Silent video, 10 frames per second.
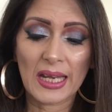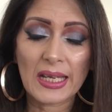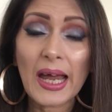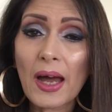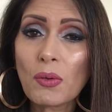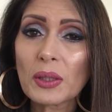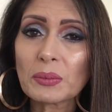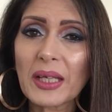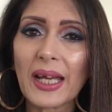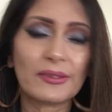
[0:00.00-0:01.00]
Now
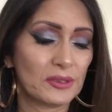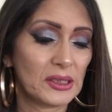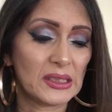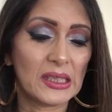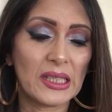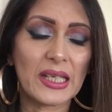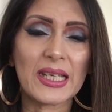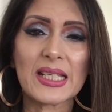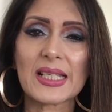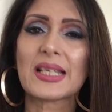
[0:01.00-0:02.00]
what we have to see
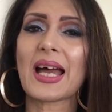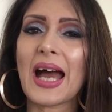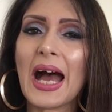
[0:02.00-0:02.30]
is